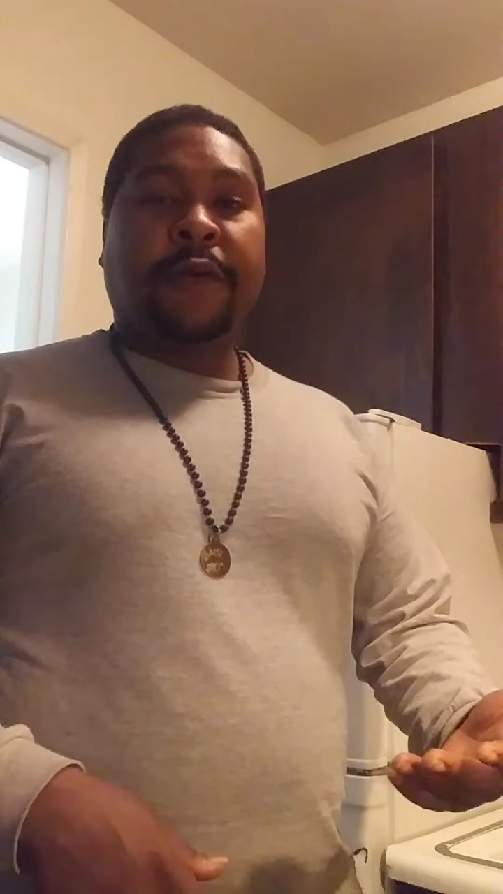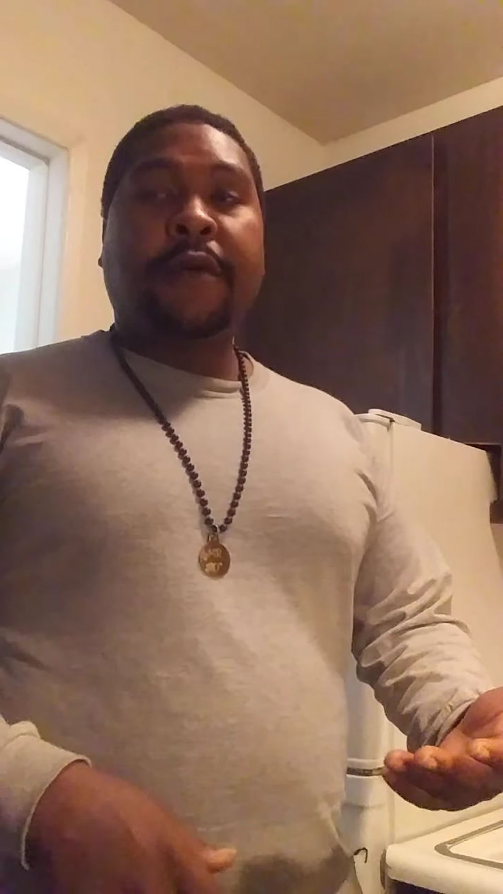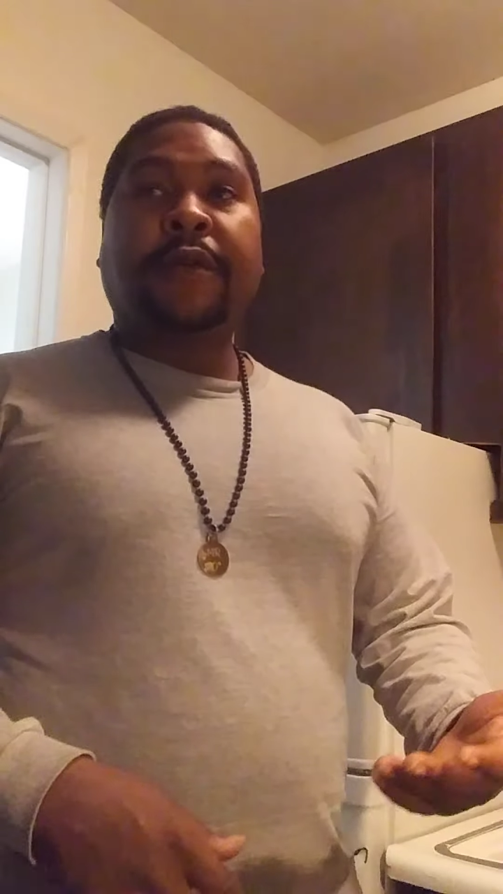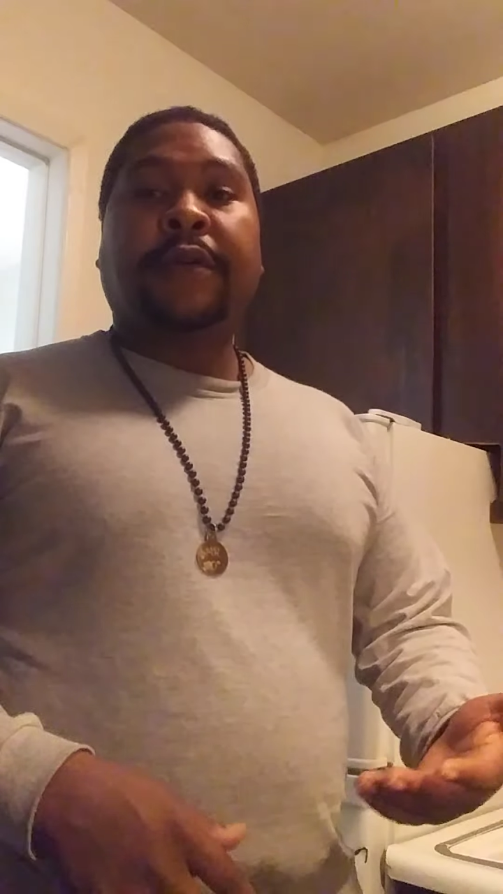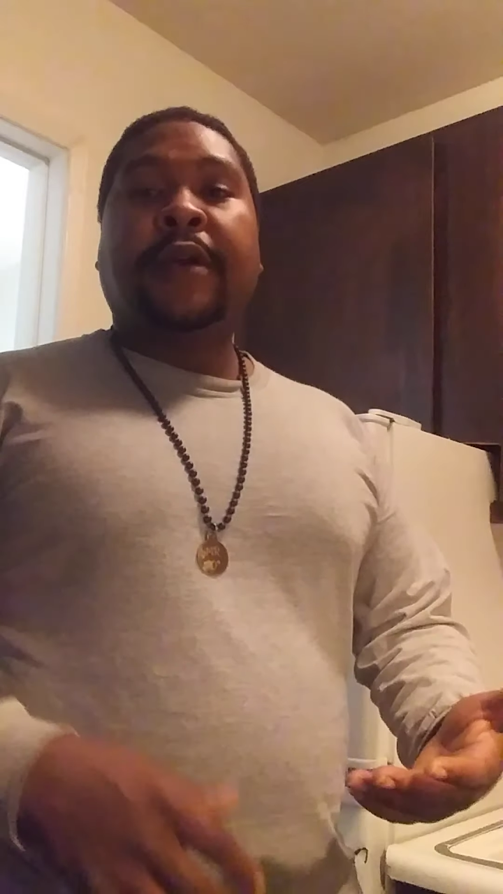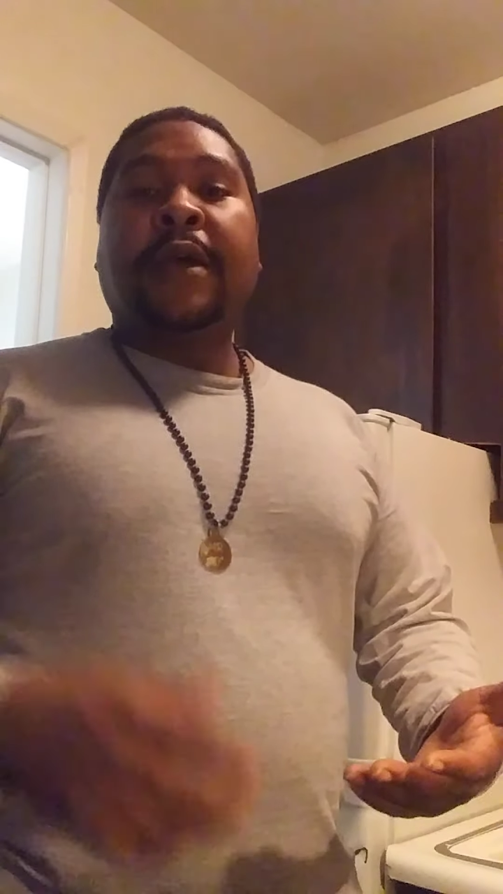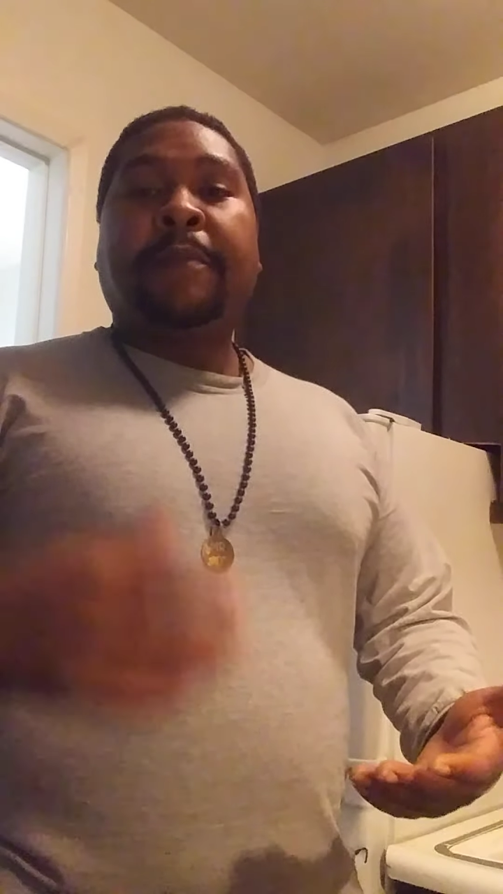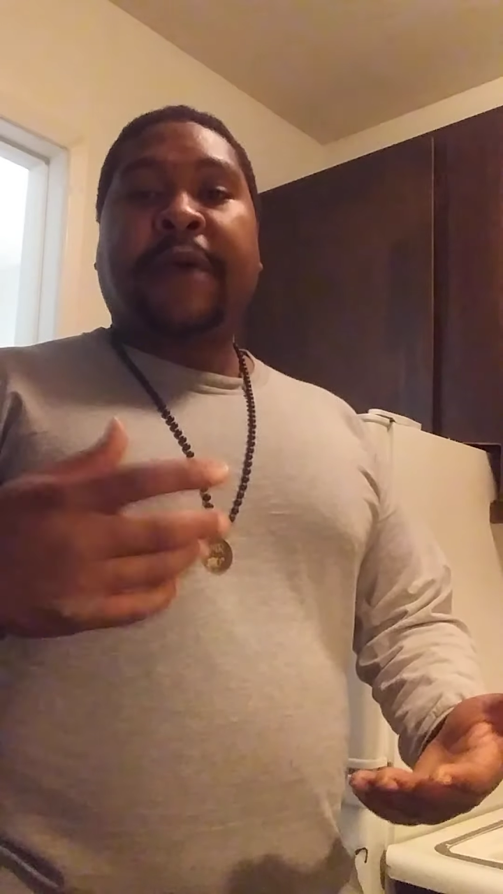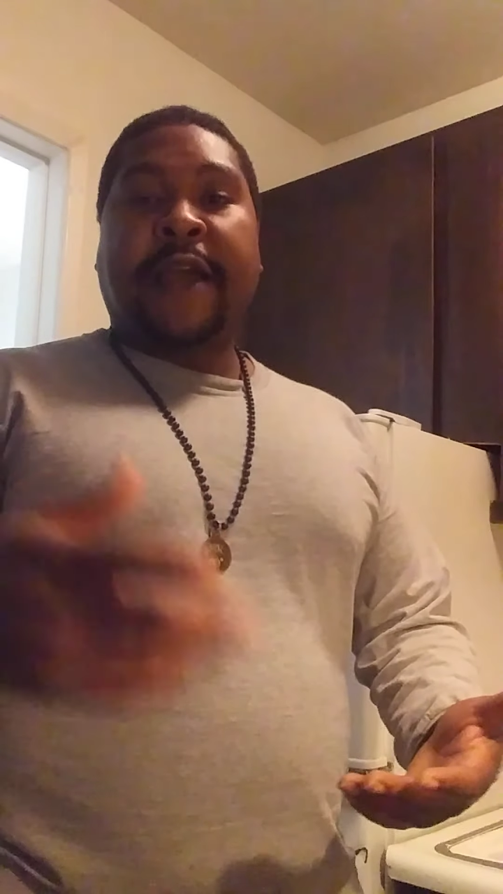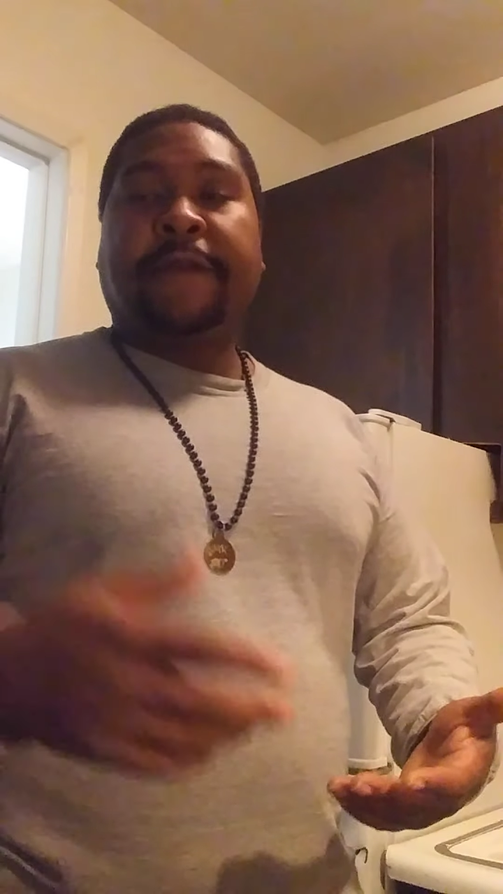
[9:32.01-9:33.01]
order,
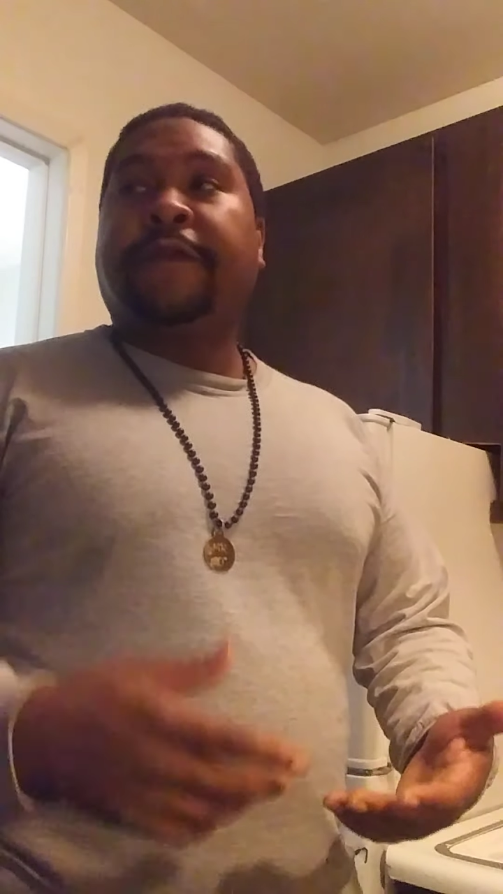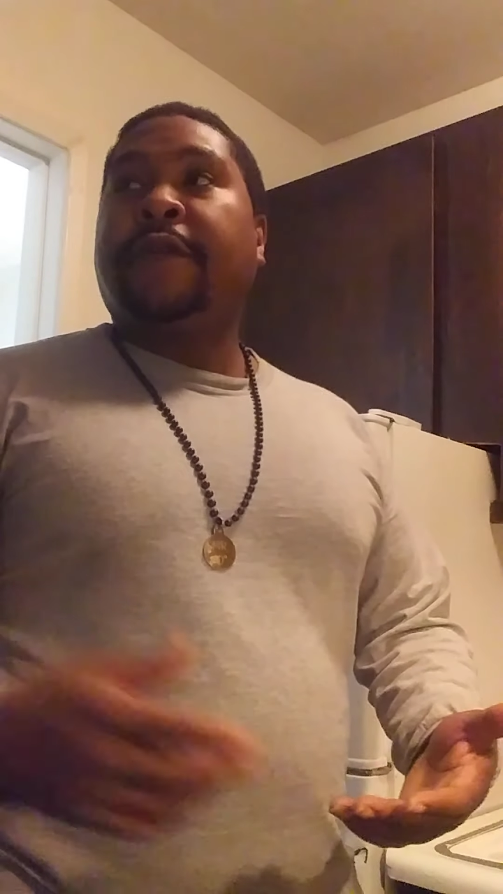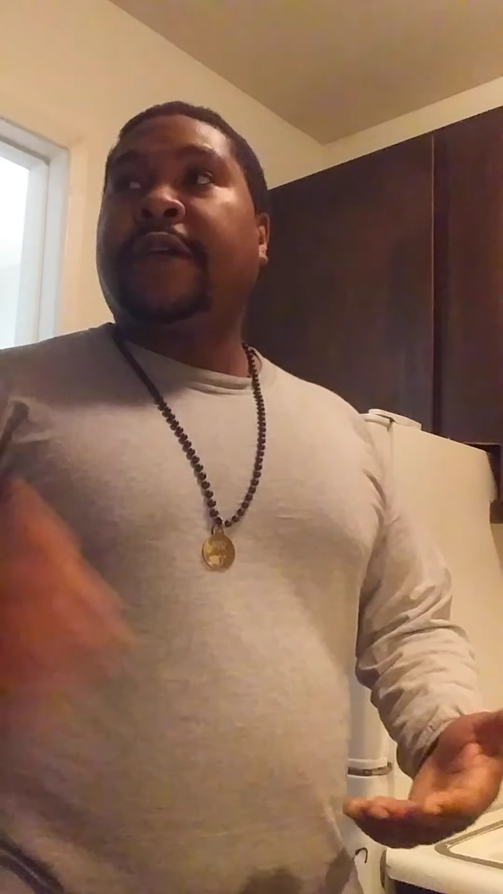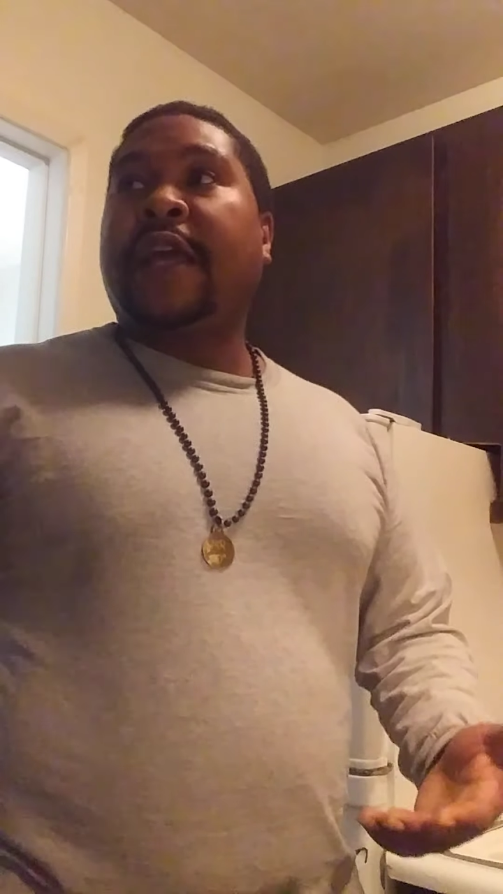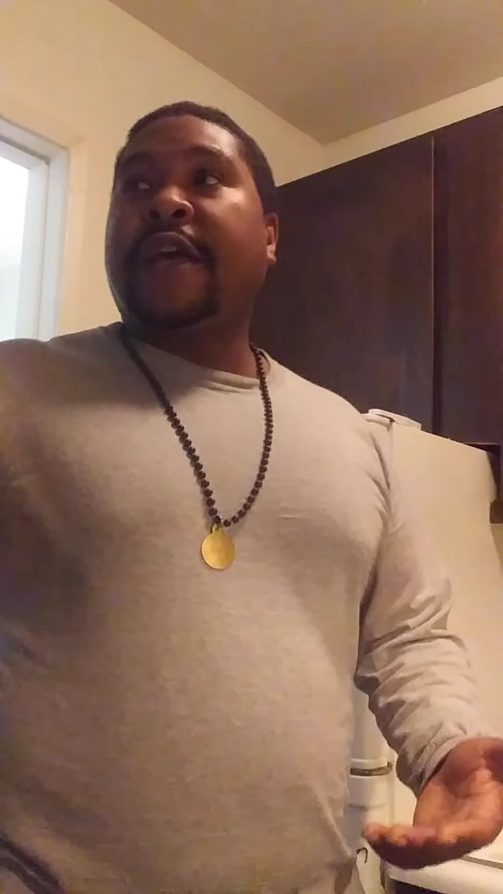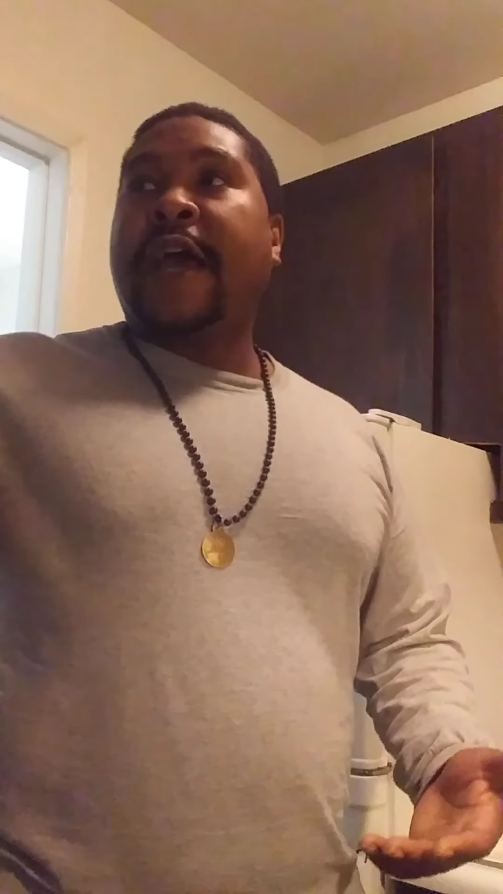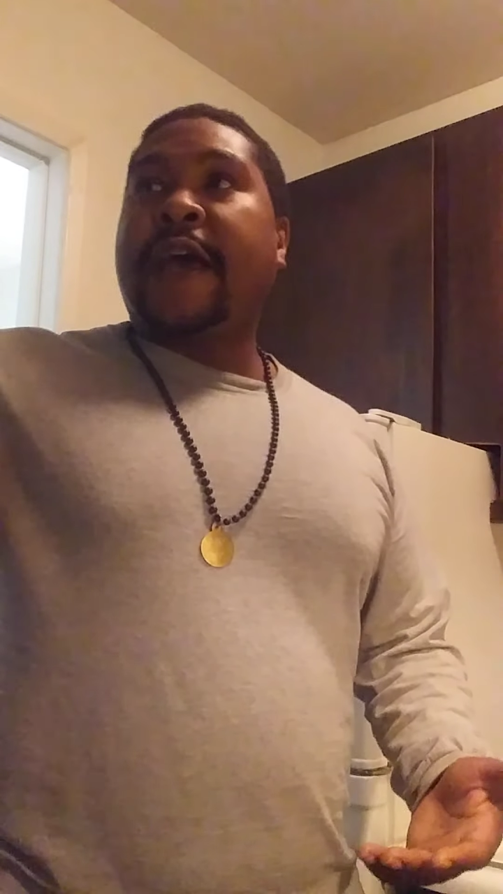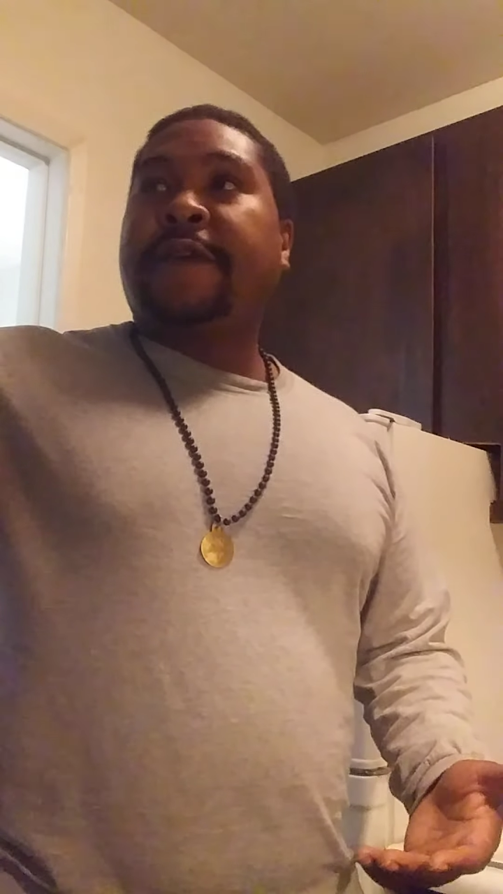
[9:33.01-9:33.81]
pay for it, and they